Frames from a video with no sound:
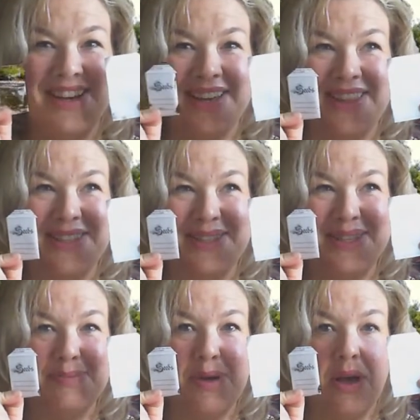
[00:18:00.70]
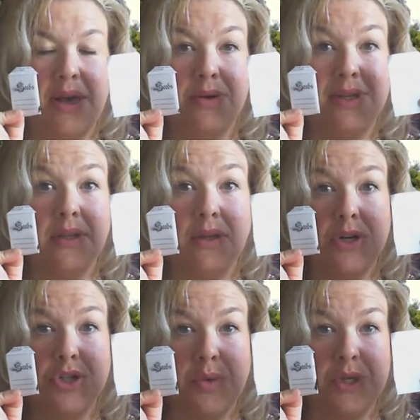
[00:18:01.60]
This is the small, and there is a
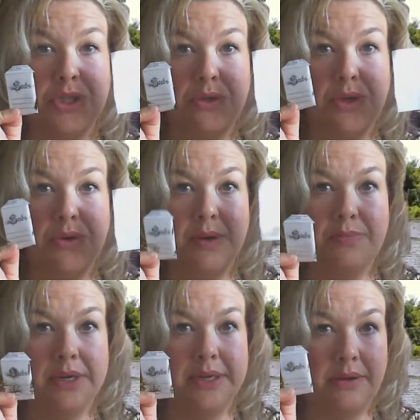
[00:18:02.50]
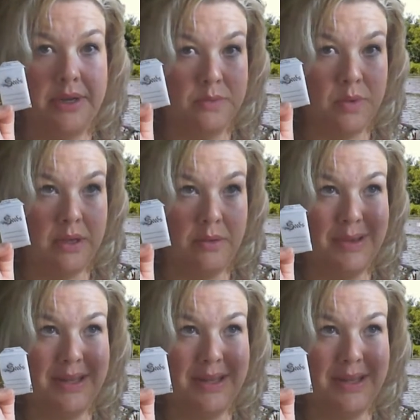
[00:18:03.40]
larger one too you can print out as well, but